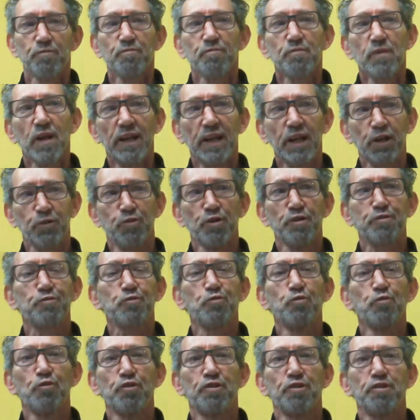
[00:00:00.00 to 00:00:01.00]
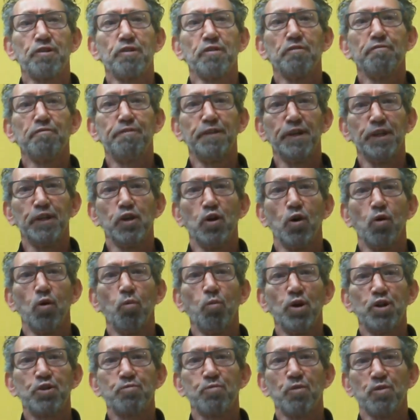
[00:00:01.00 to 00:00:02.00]
electric scooter video,
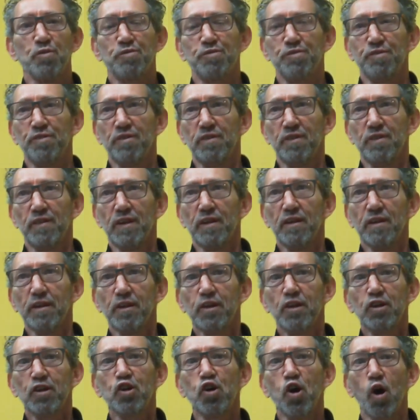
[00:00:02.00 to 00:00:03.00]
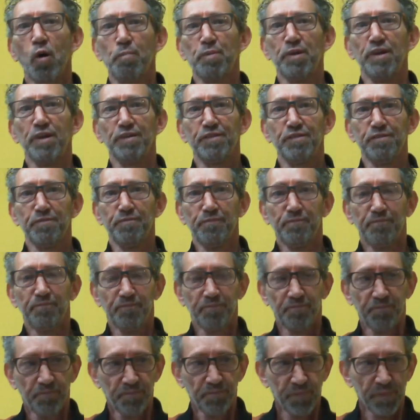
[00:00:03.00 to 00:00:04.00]
which was copied
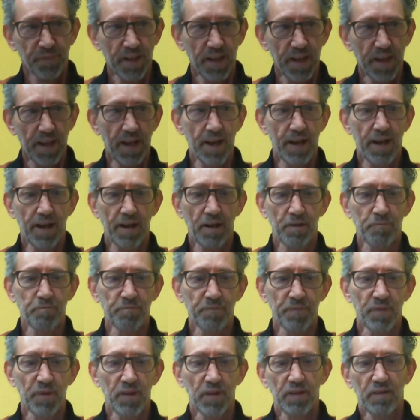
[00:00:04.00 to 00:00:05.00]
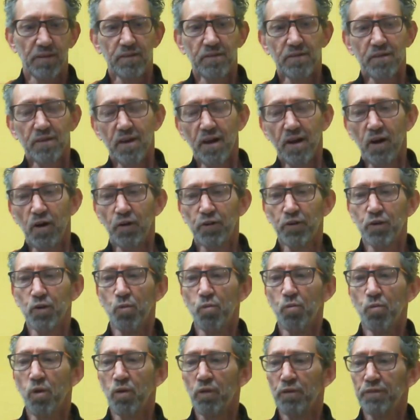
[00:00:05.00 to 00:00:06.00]
um, on
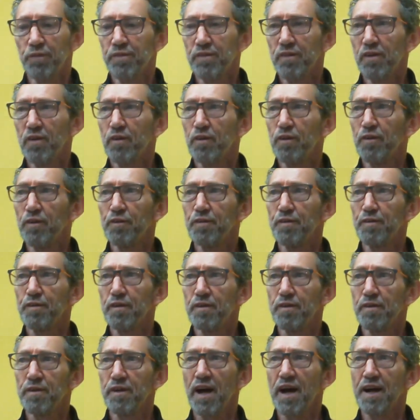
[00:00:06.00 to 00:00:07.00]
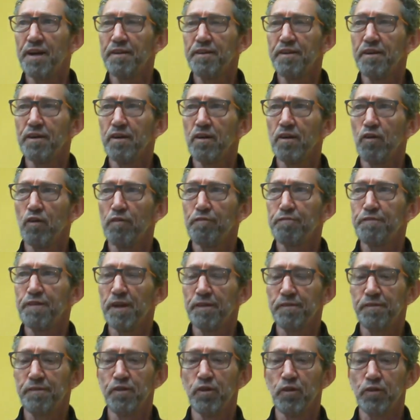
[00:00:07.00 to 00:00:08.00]
the idea of
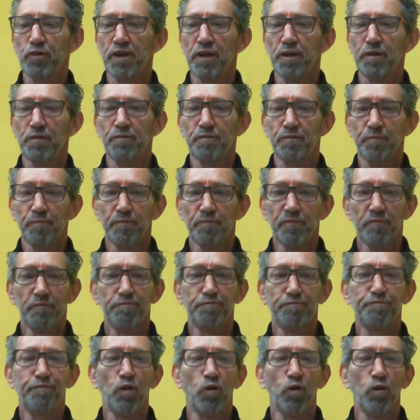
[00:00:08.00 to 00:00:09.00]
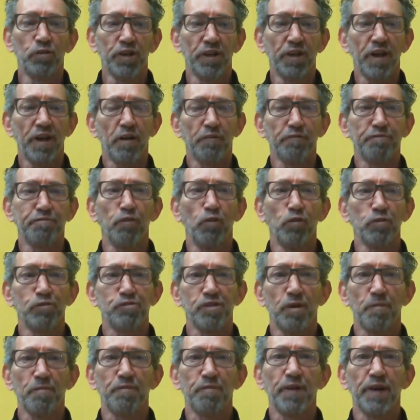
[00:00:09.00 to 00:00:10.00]
that you can fold and unfold
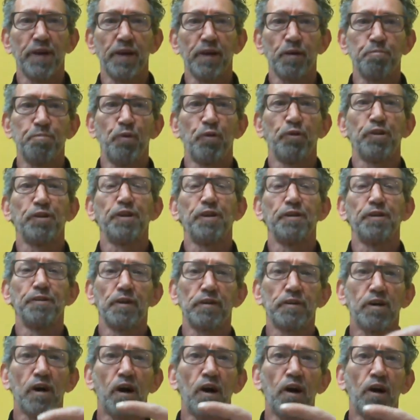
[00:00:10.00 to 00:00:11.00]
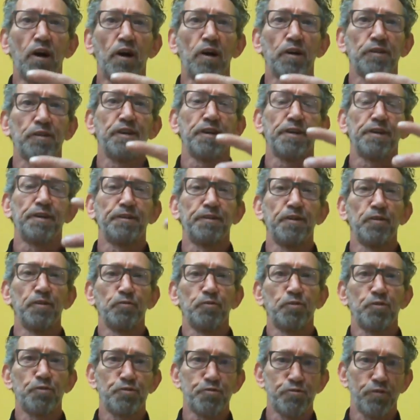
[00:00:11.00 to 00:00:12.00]
something, put it in the car, take it into
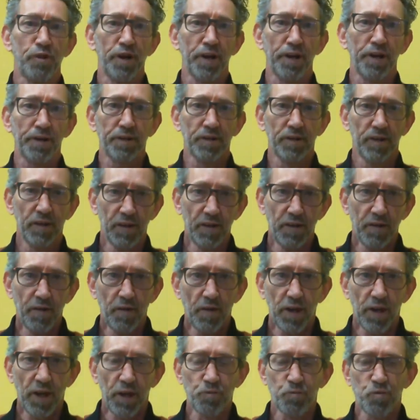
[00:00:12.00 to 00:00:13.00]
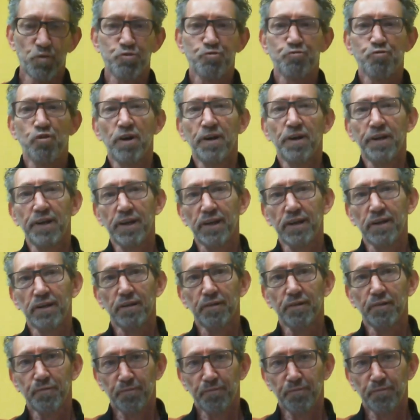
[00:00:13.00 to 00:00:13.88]
the train. It was running,